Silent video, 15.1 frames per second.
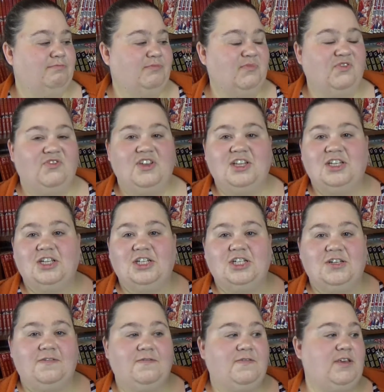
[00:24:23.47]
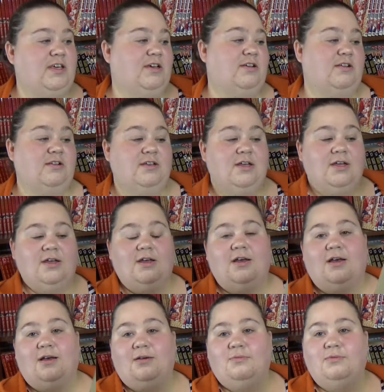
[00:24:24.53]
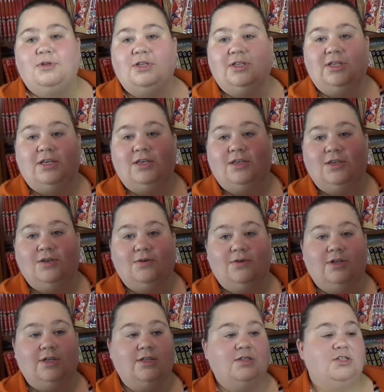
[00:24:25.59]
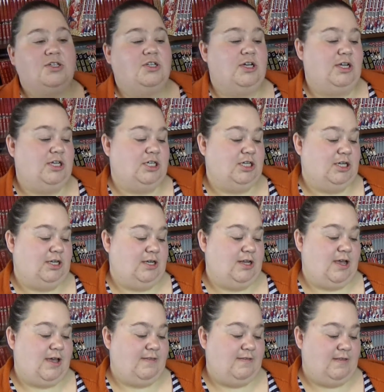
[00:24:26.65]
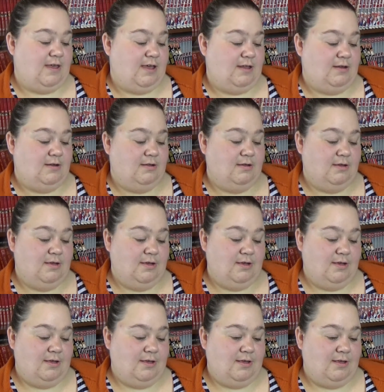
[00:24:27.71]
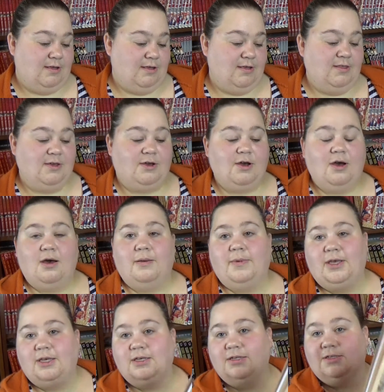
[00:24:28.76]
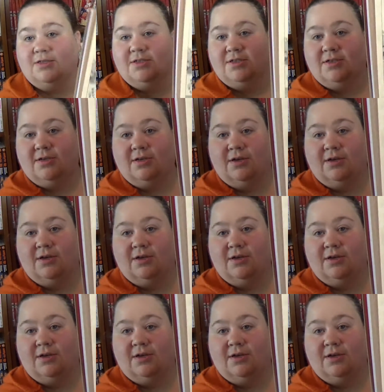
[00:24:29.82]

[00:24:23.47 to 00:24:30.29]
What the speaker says: vintagey feel, really cute illustration, and then the comic is